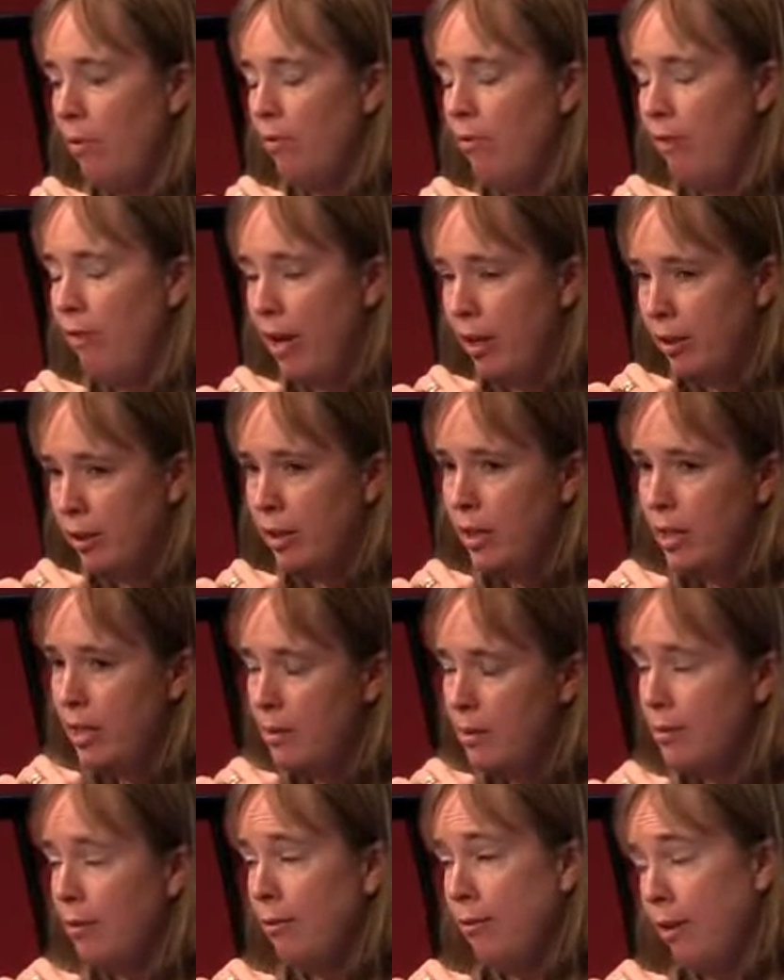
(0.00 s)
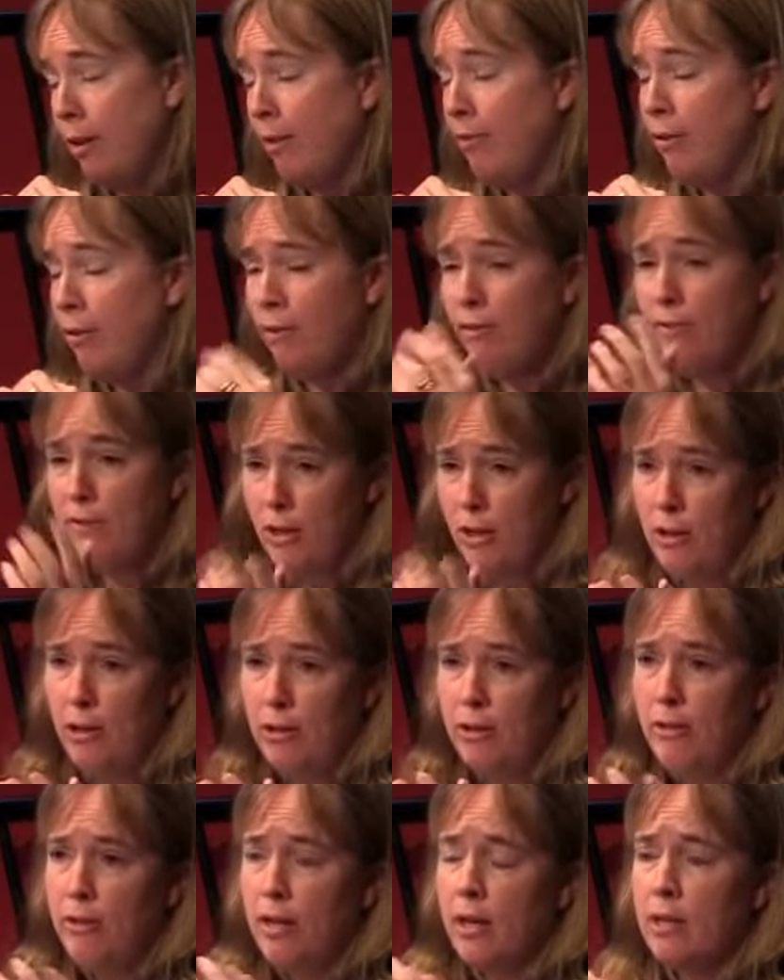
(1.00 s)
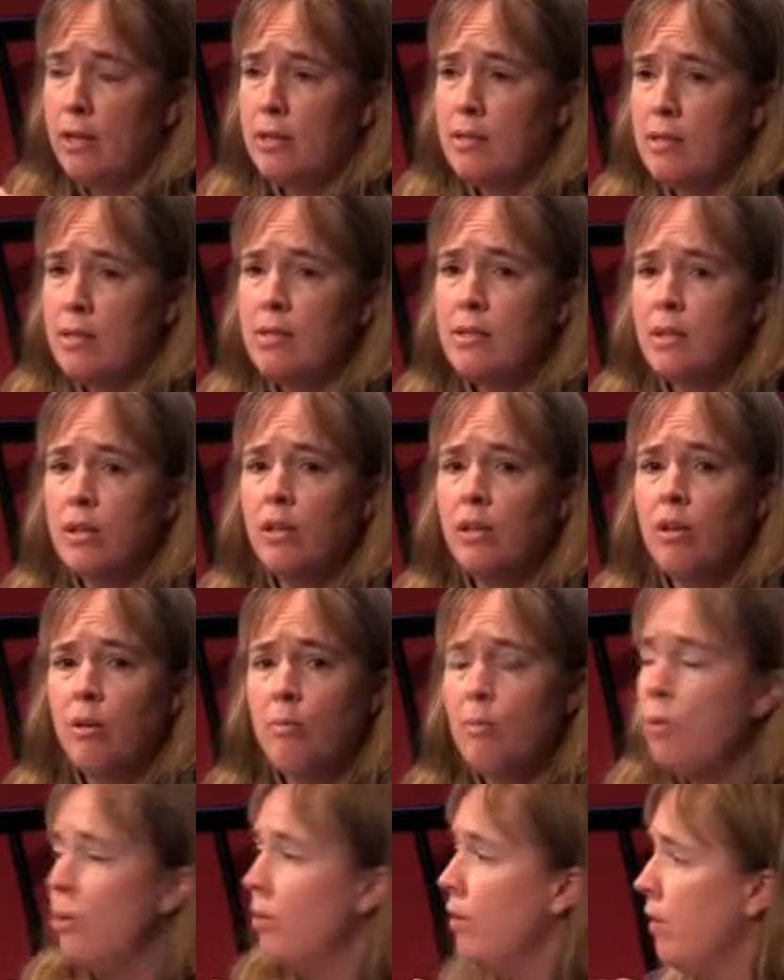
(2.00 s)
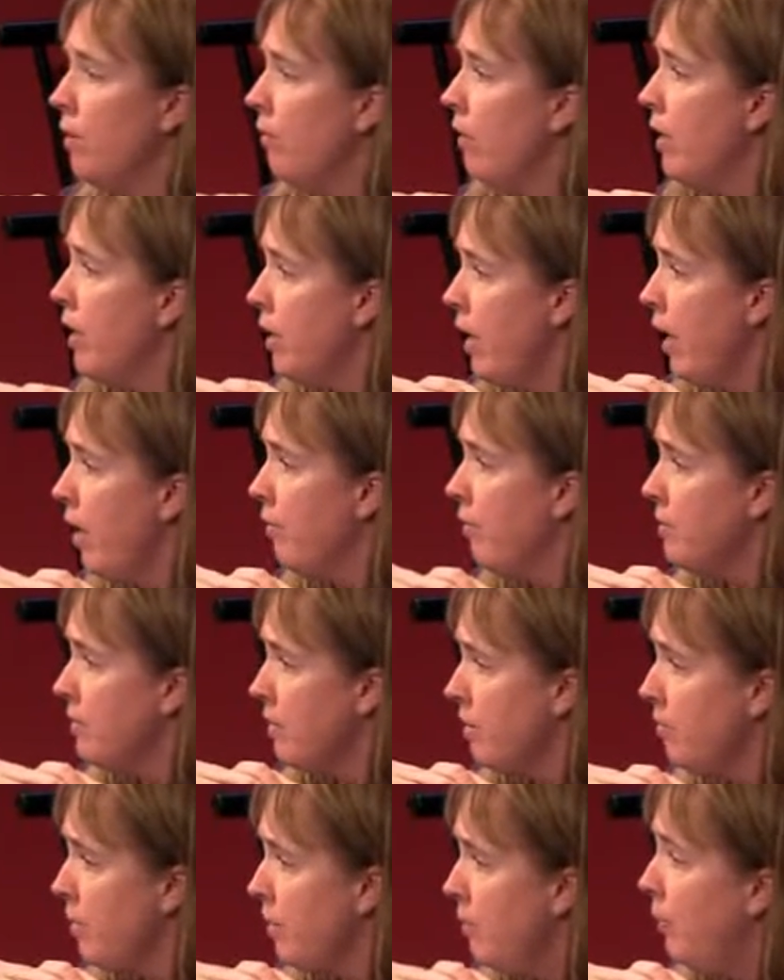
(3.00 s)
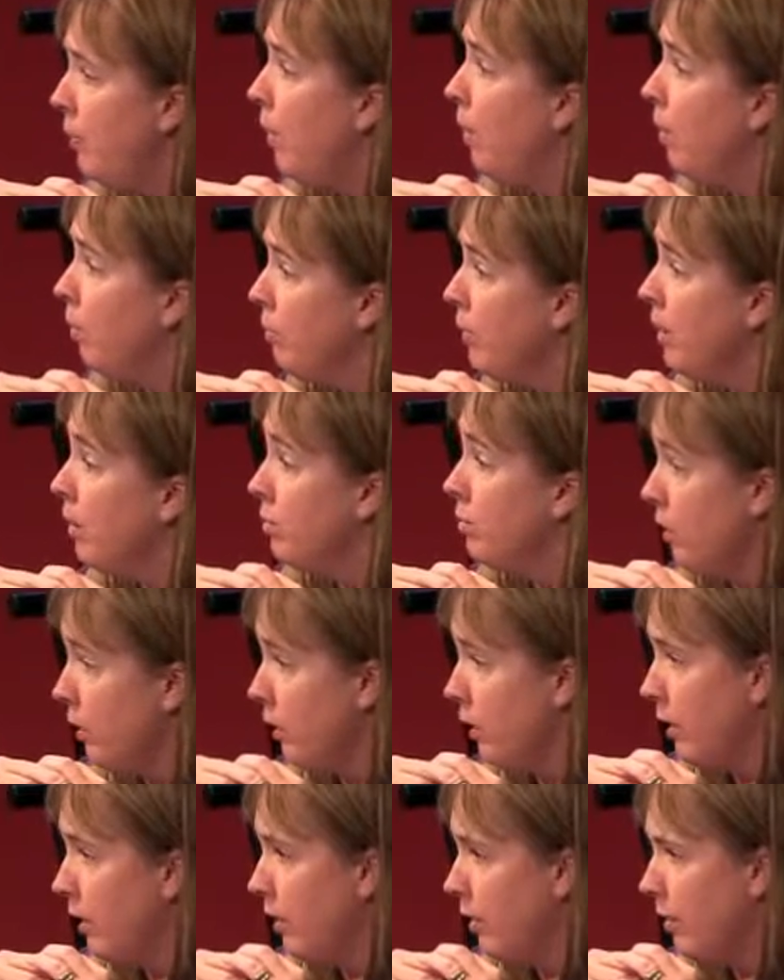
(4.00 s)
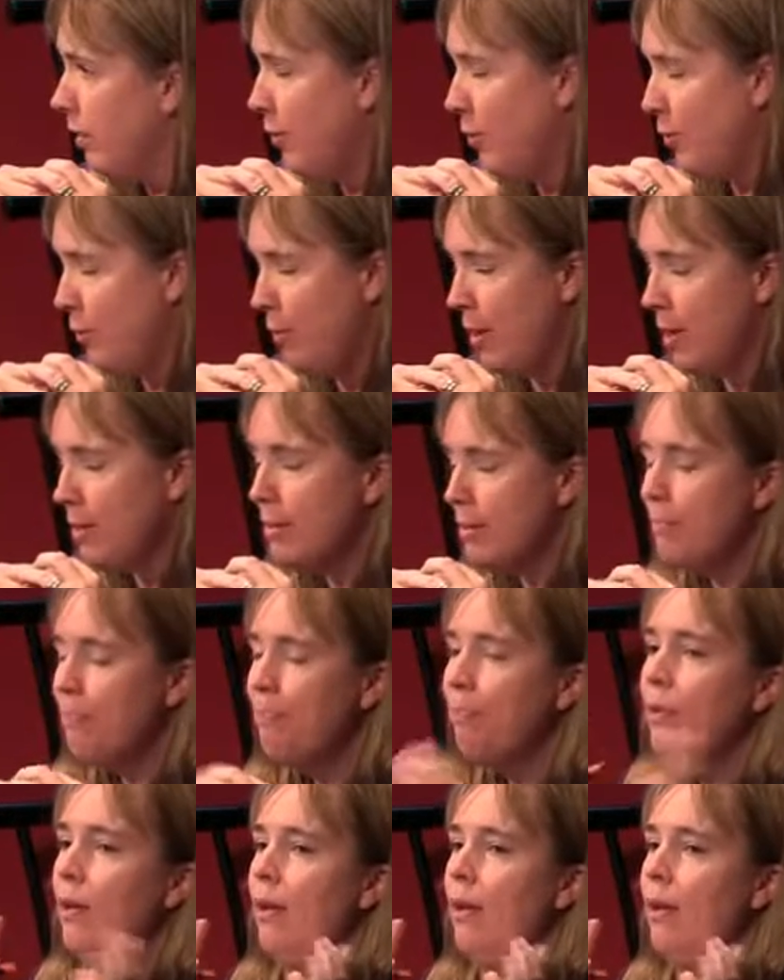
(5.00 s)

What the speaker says: validates a lot of the fear that exists in the community right now, is that people are being targeted in new ways.